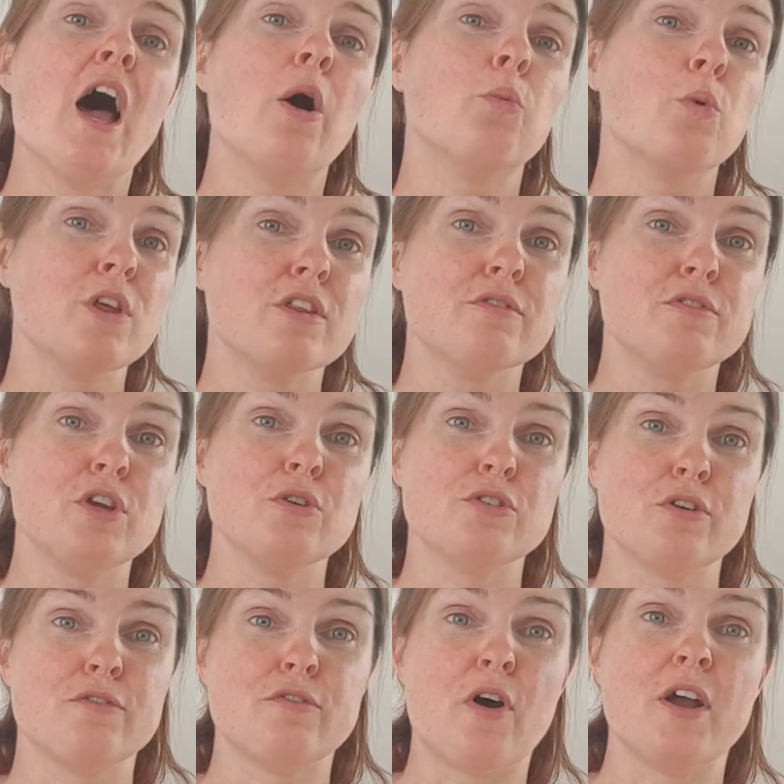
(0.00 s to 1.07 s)
with a view
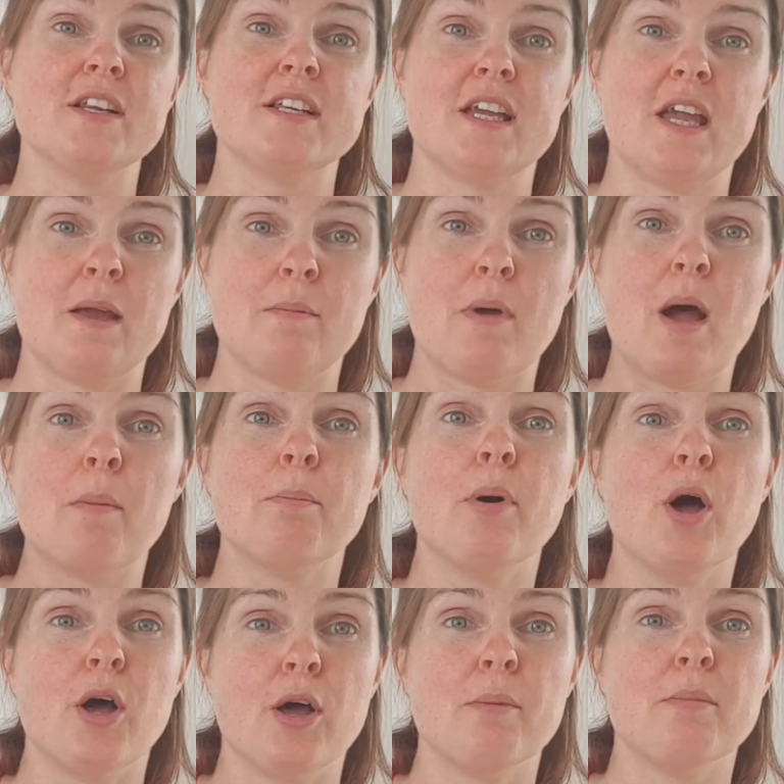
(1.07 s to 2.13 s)
to finding him a
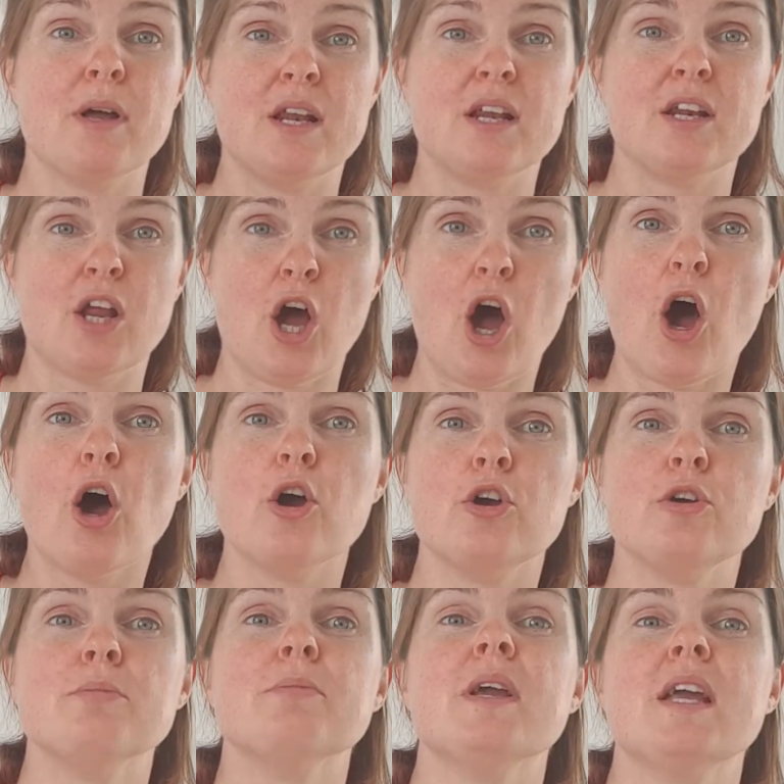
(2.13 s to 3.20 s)
permanent
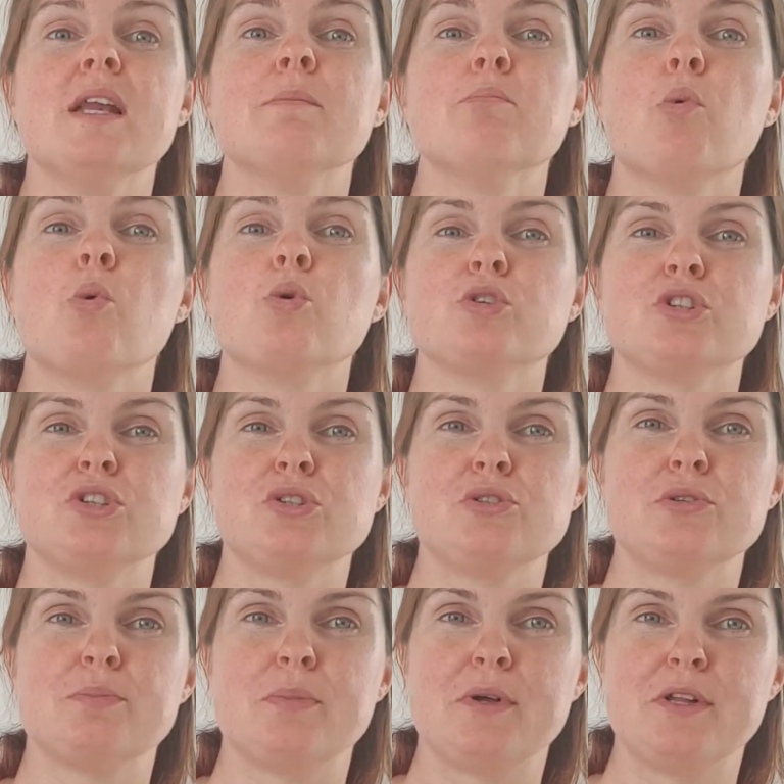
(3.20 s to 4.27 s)
home in a more
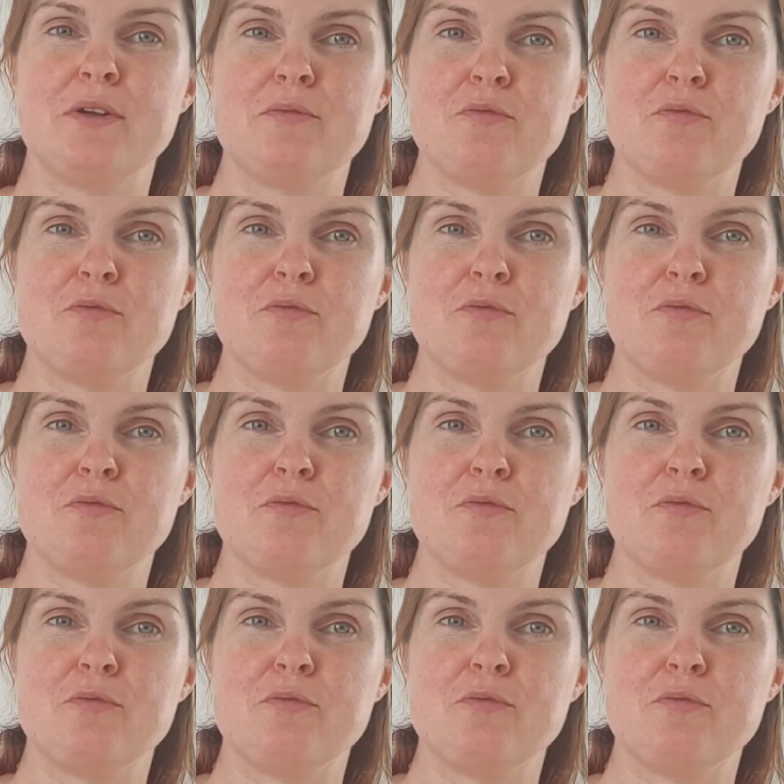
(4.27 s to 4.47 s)
suitable